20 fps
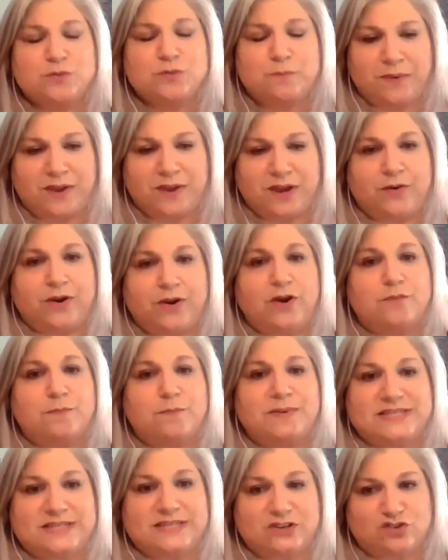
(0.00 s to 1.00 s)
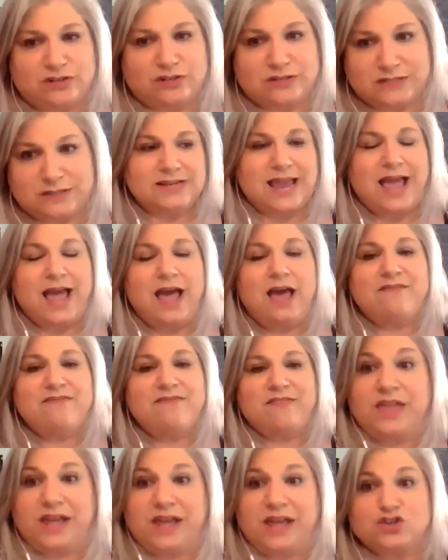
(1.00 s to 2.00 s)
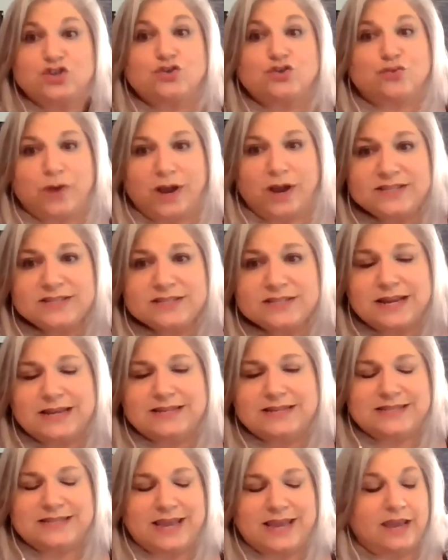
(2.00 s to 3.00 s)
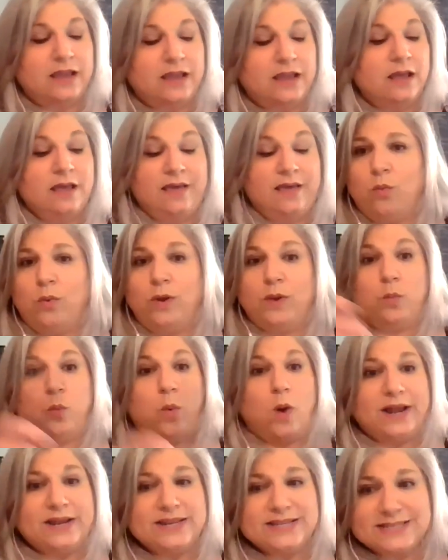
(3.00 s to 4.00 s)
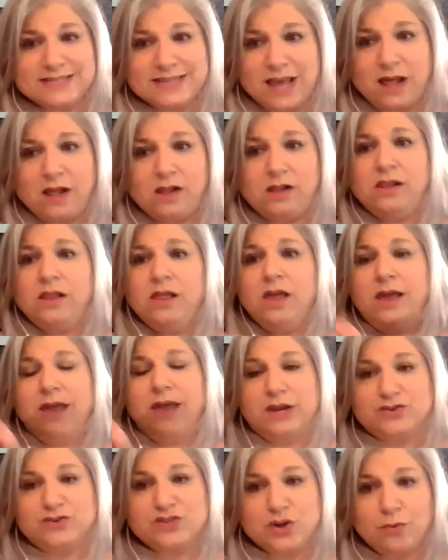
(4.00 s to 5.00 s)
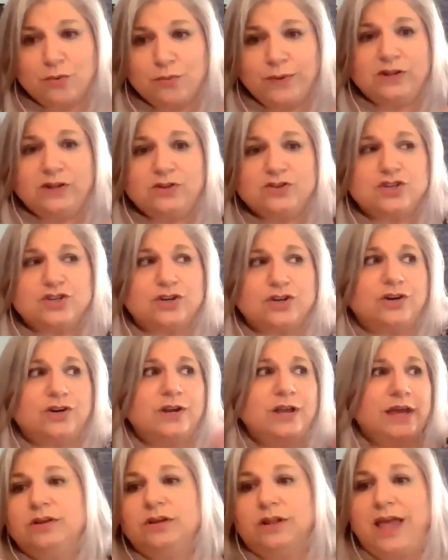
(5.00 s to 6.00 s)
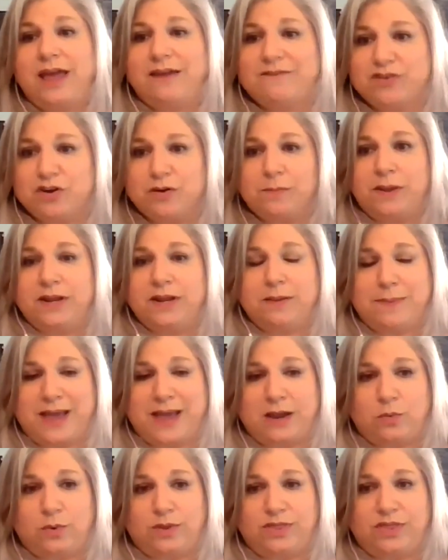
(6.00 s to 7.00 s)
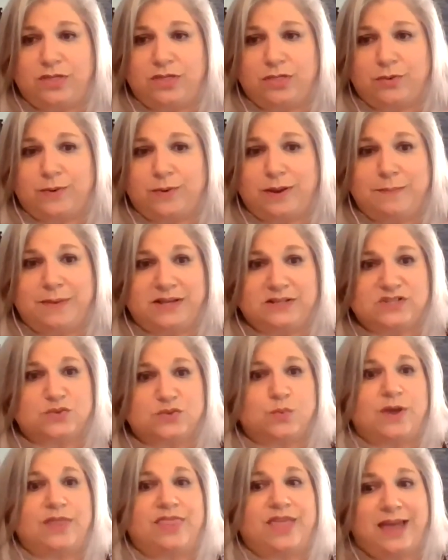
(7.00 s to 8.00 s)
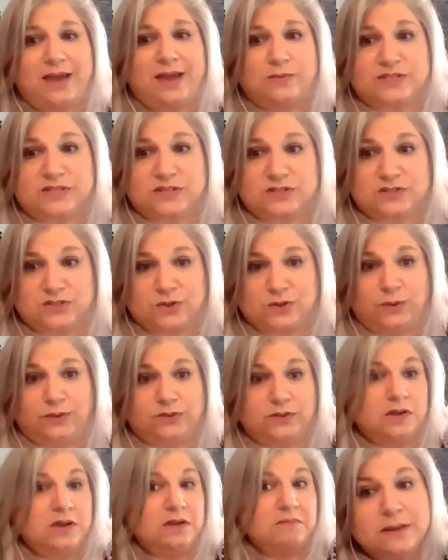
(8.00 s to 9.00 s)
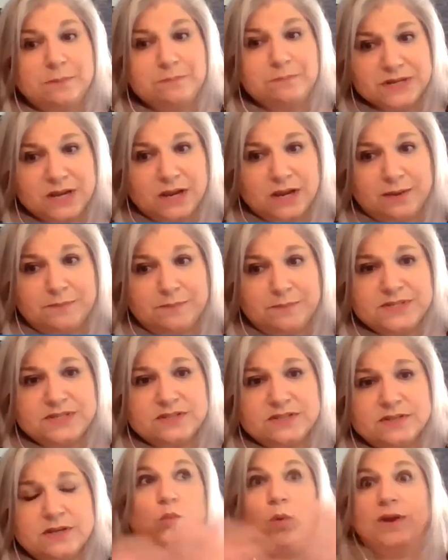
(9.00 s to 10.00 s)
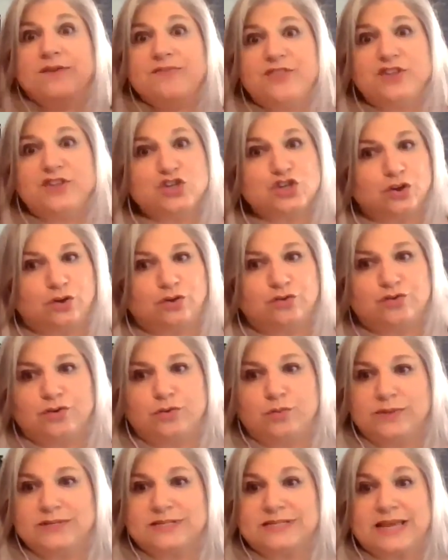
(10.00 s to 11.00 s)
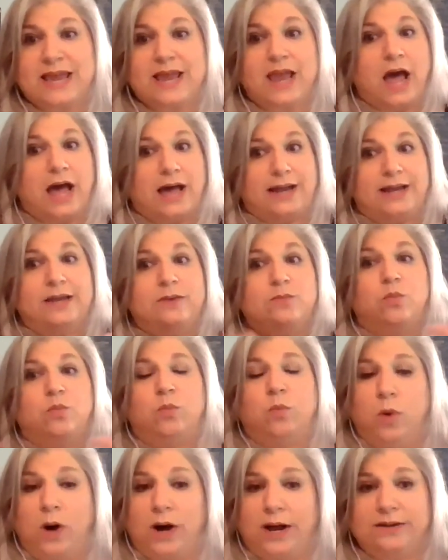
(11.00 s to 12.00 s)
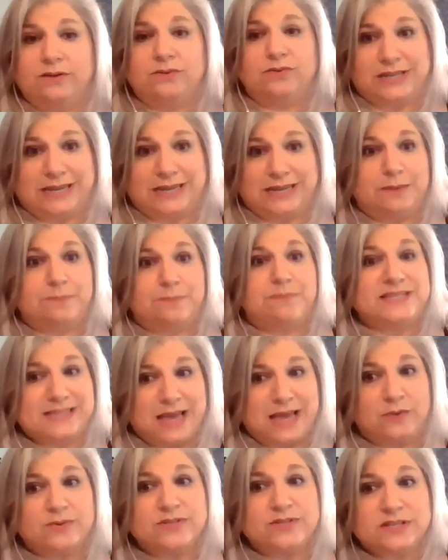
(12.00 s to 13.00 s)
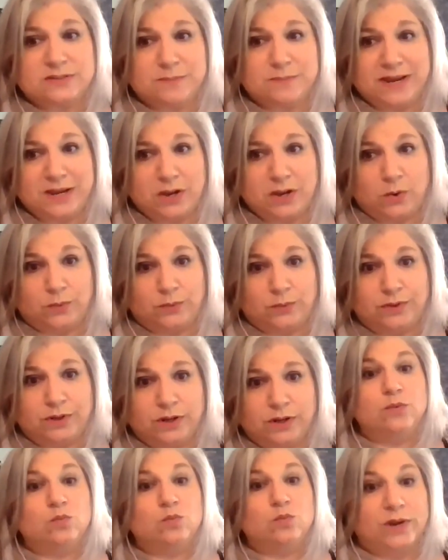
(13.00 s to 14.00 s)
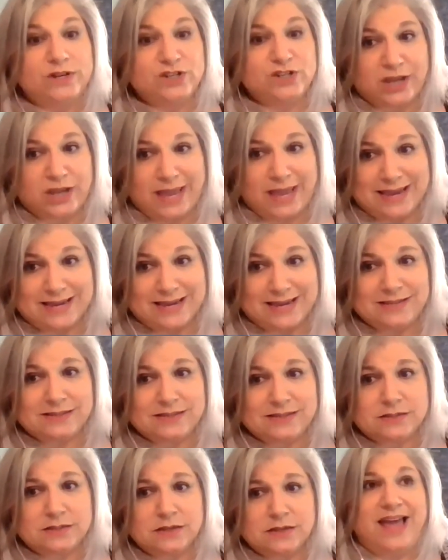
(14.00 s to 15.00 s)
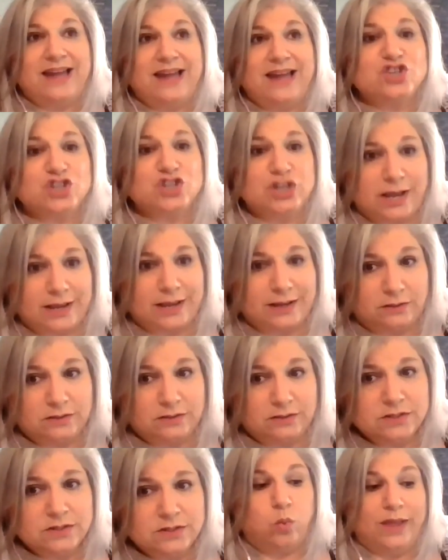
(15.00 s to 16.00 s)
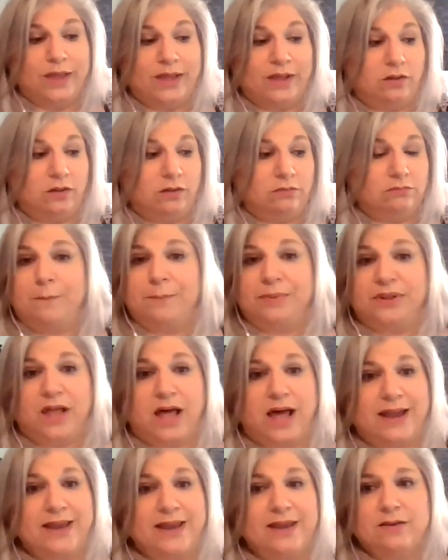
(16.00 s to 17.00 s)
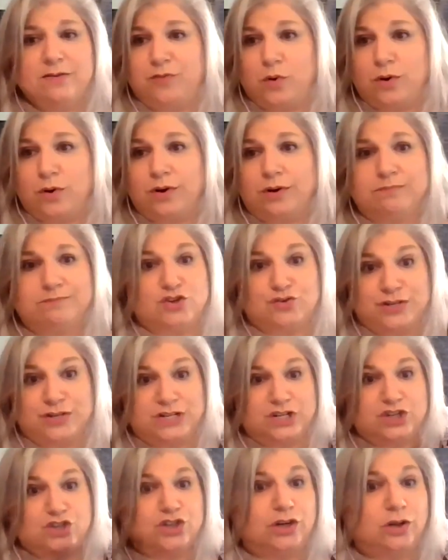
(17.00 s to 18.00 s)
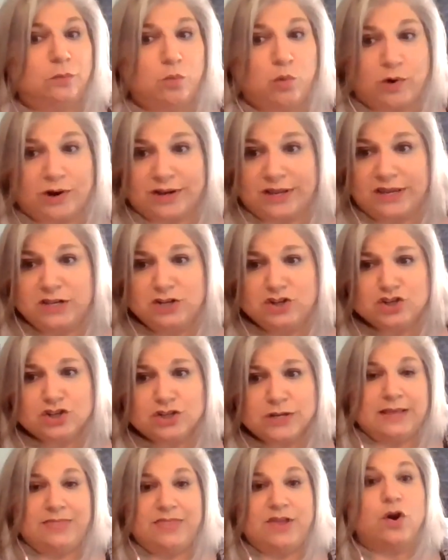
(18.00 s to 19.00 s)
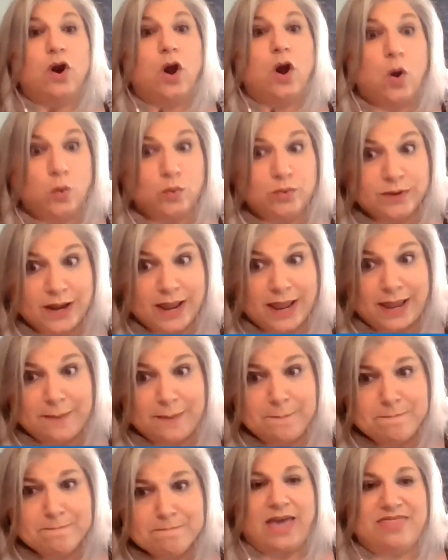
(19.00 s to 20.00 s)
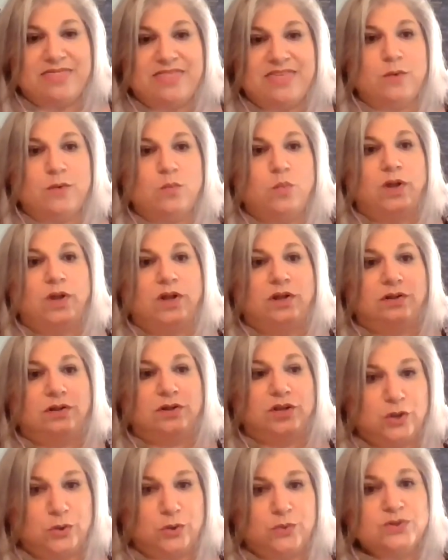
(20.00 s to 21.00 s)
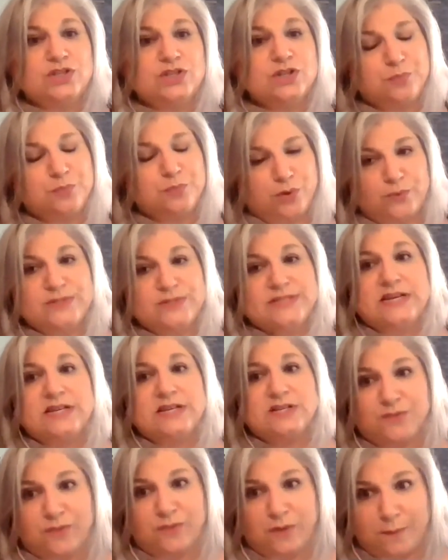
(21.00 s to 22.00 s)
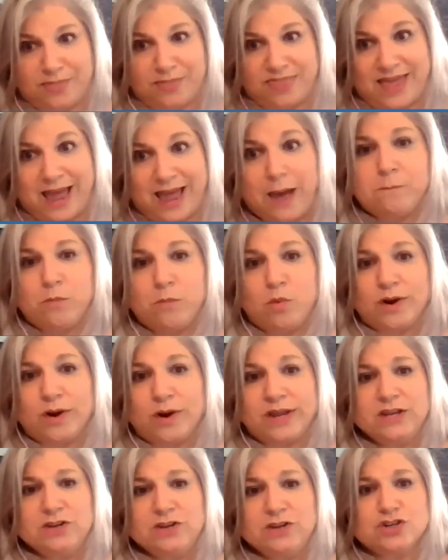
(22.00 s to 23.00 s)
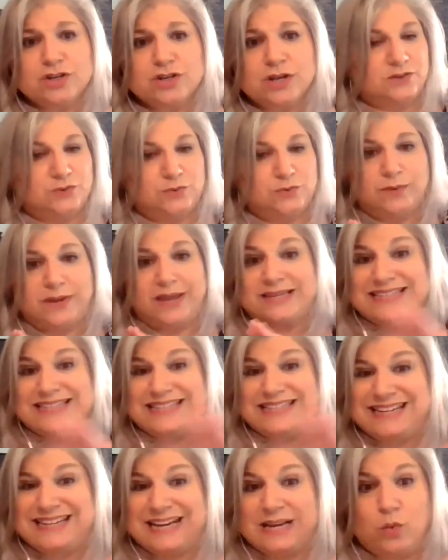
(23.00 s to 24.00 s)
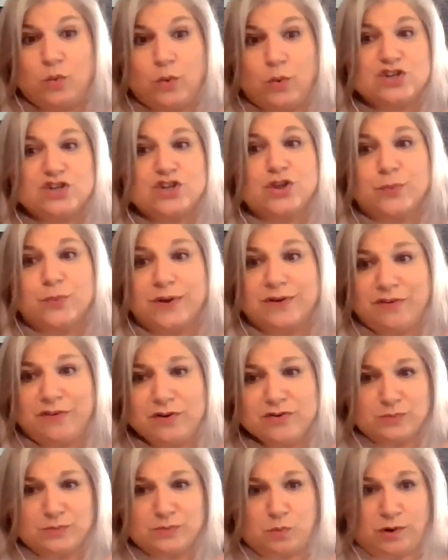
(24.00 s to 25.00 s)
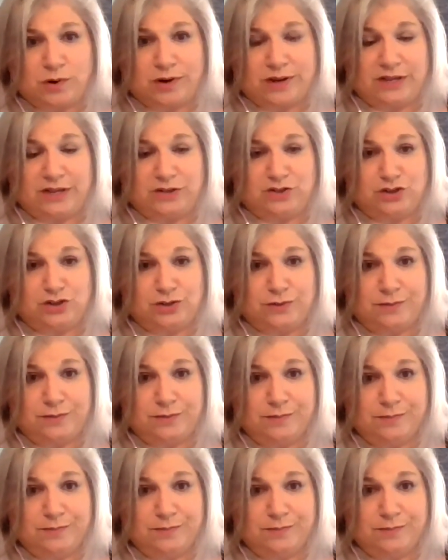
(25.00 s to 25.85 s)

superior position to have that trust and say, we want to sell, here's our realtor, you'll have your money back within 3 months when the house is sold. Sometimes one of the children will say, I want to keep this house as my own, in which case that child will apply for a traditional mortgage in their own name, and they will use the proceeds from that mortgage to extinguish the reverse mortgage.